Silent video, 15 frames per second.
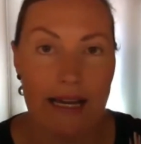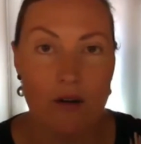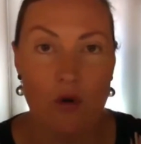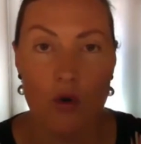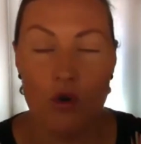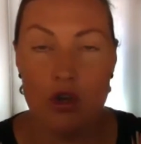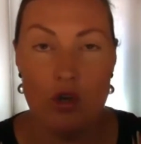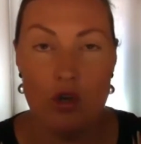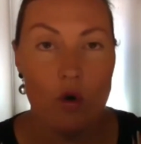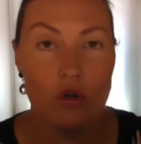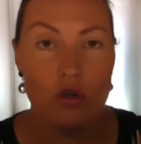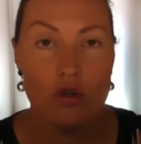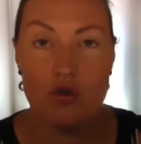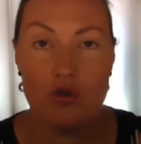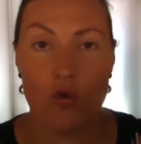or you
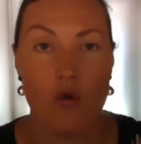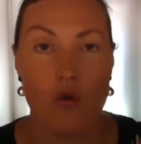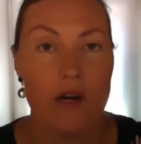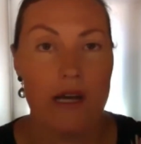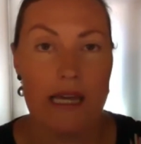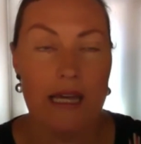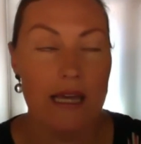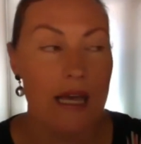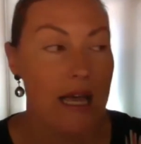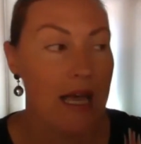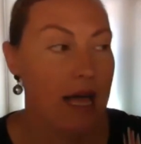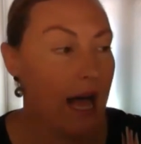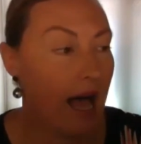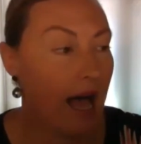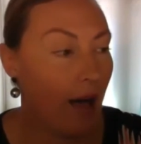want Troy,
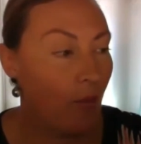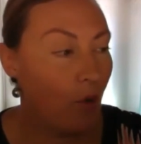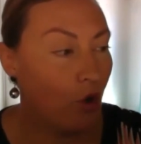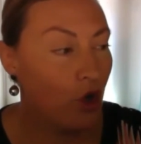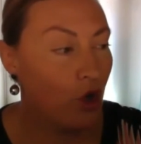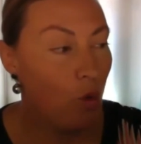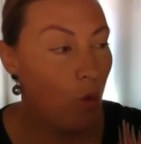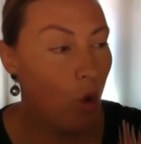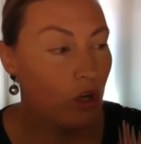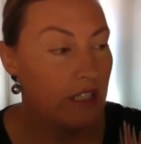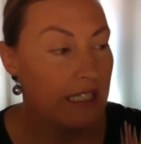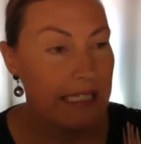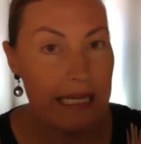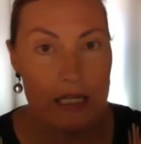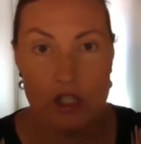or you want
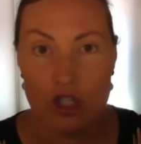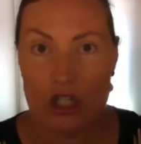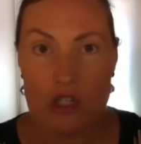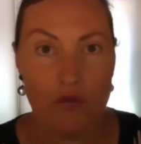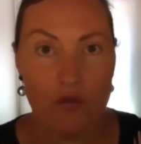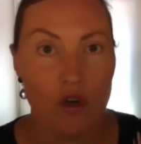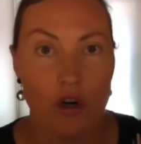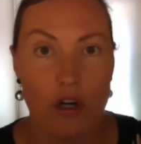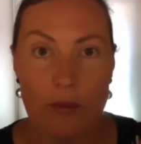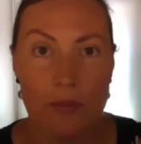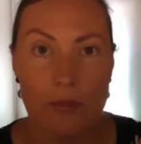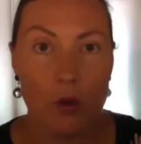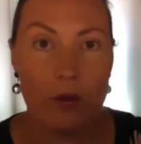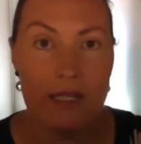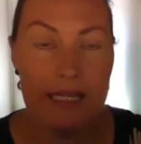sessions for your own
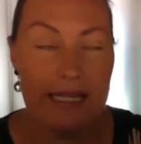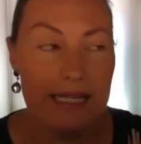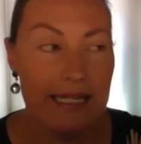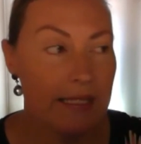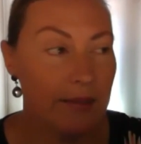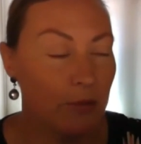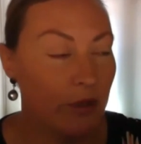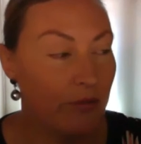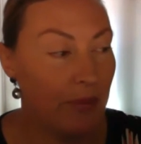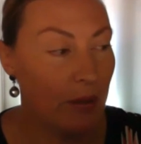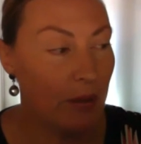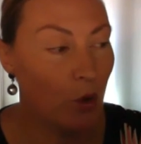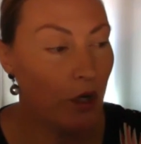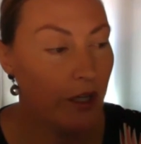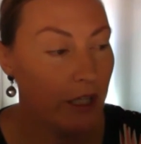employees. We've been
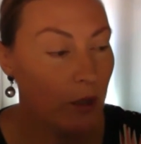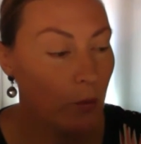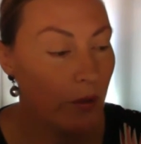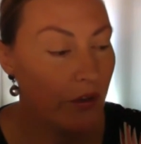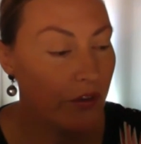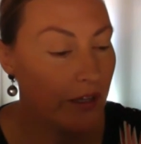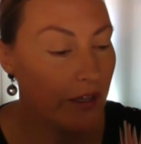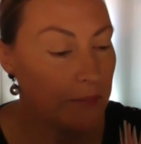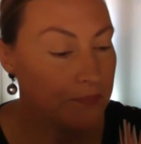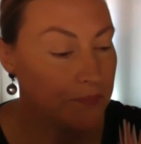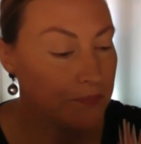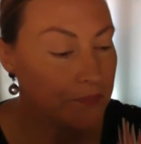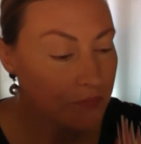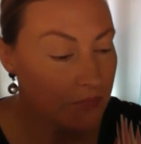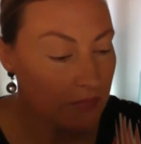working with
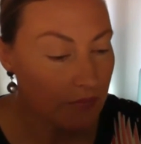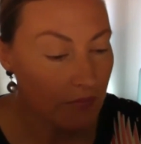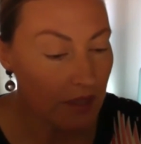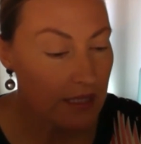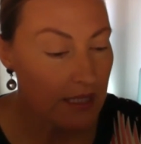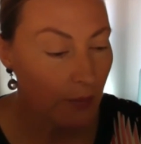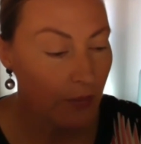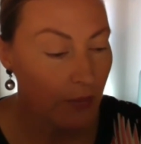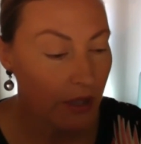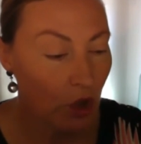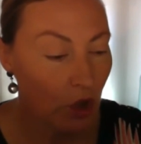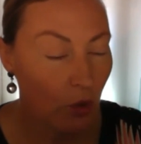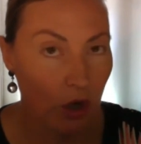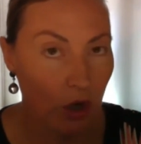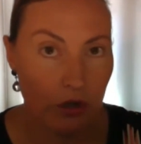somebody
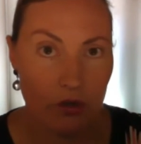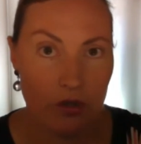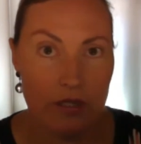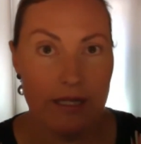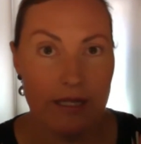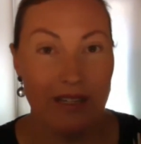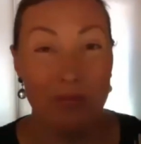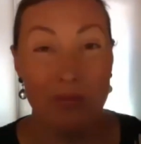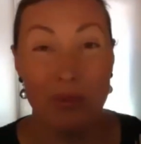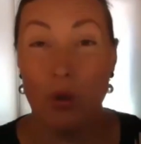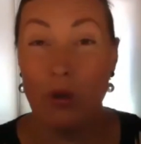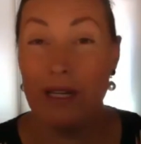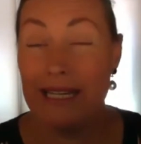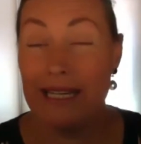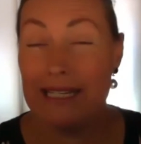who owns an
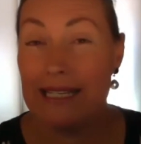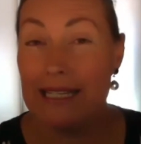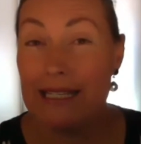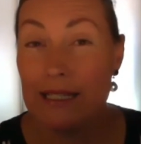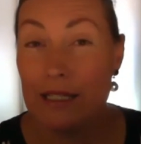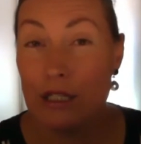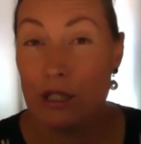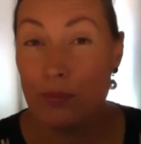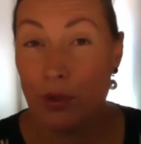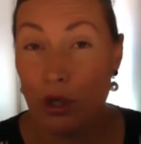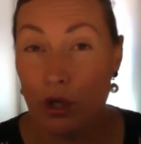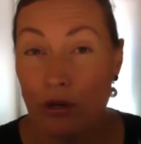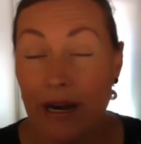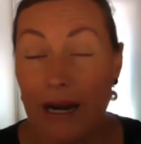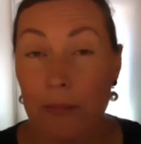employee assistance
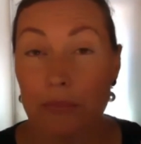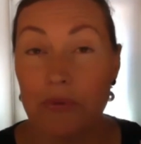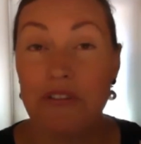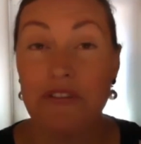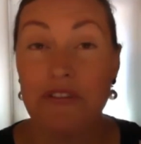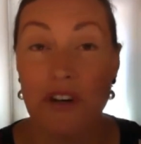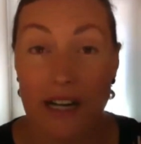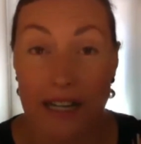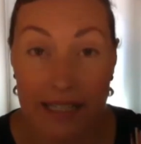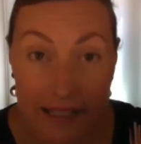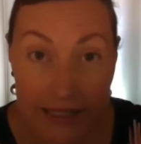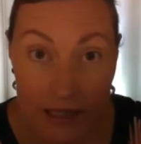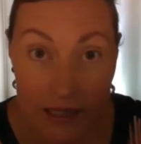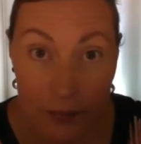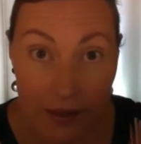program provider
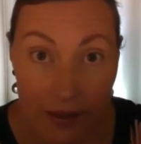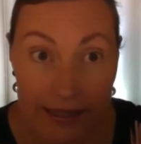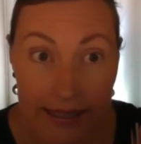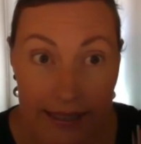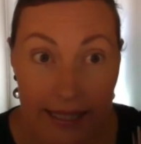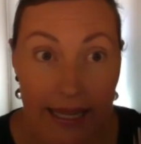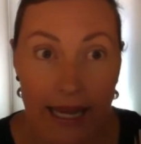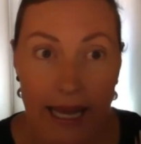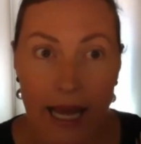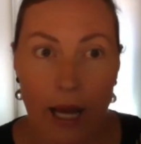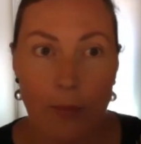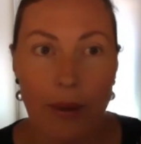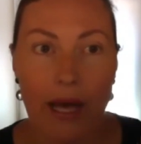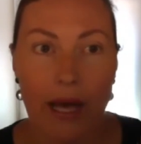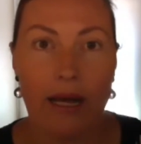company
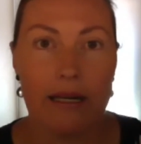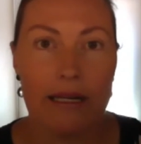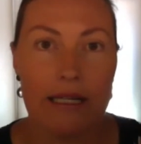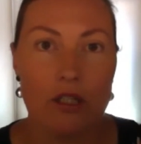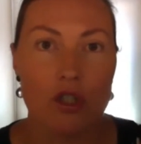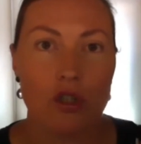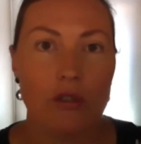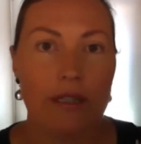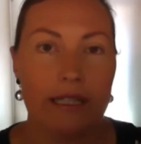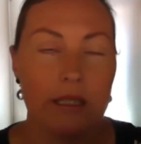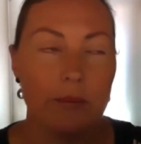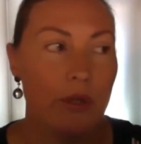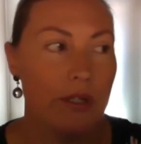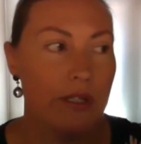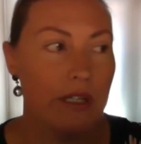about integrating
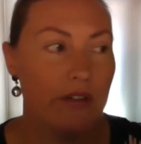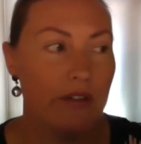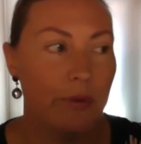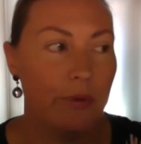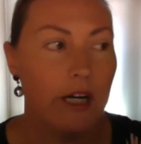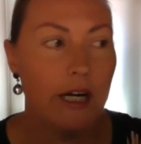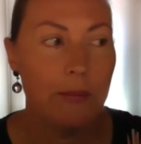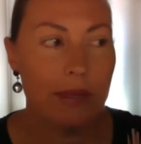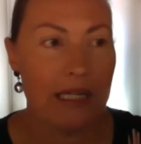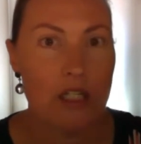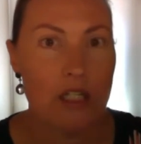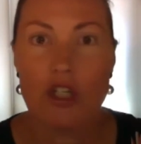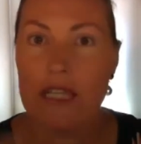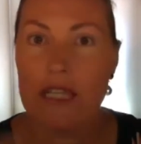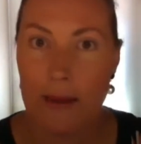positive prime into
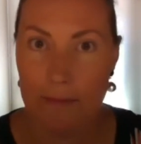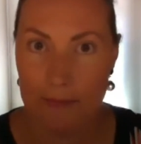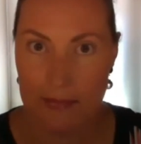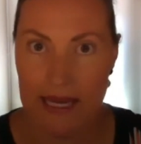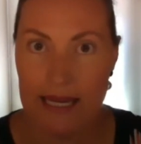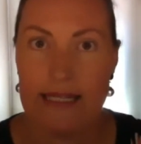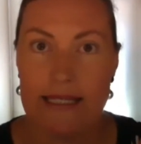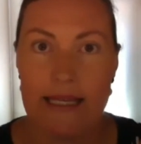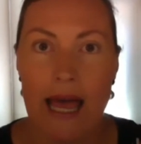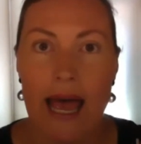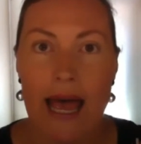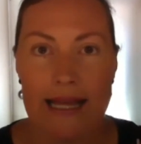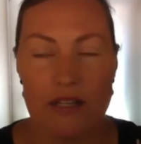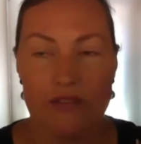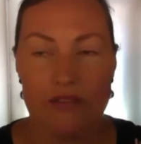their mix
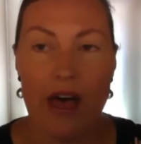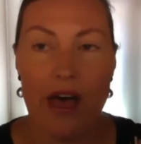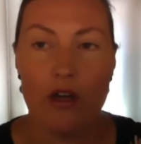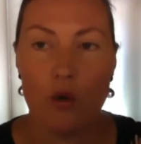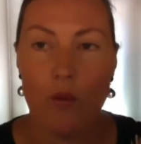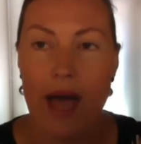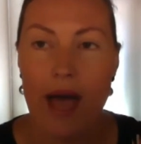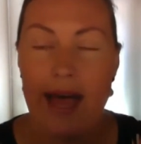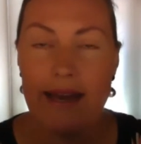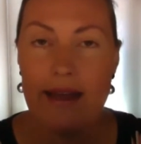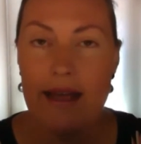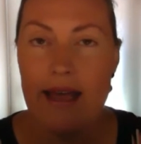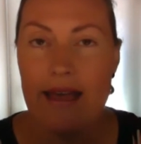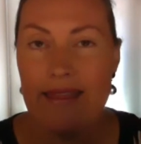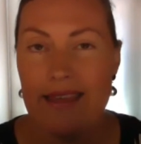as a value add.
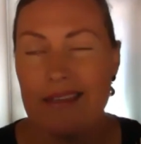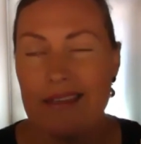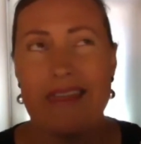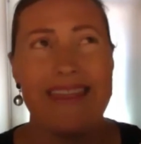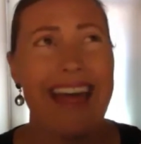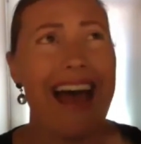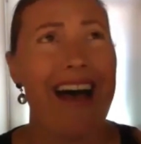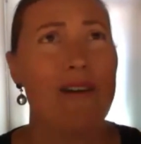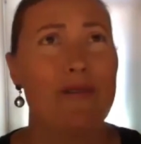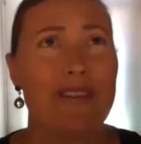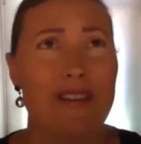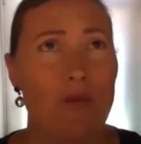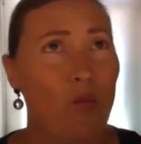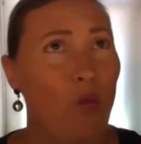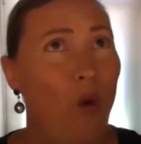There's
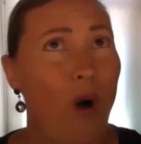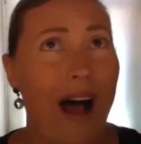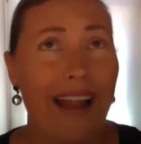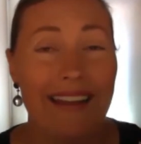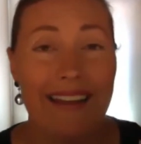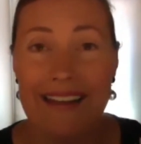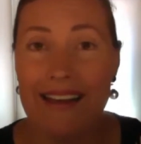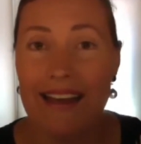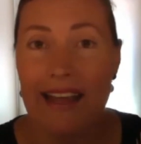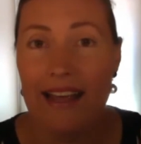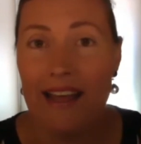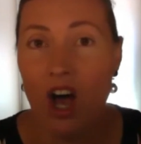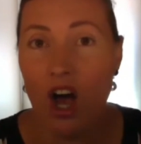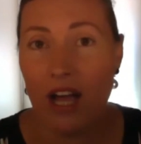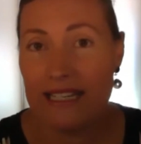1,001
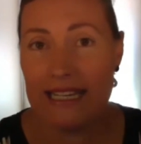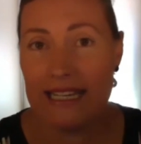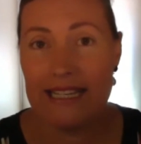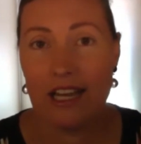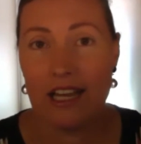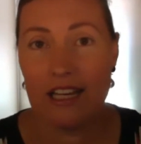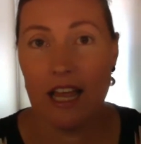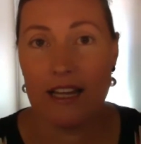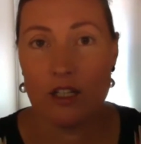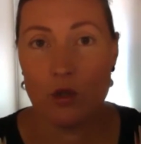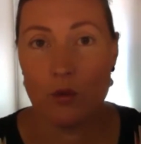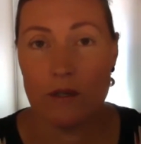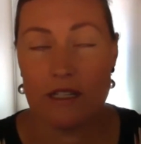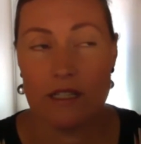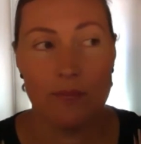ideas I'd like to
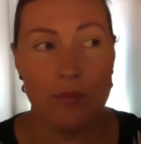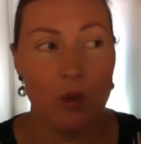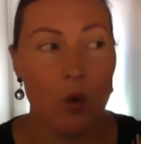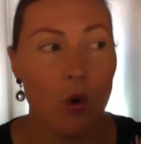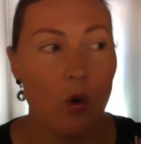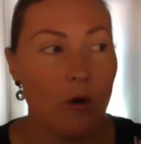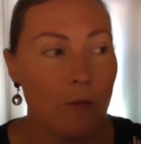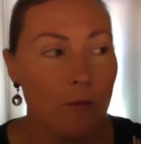explore.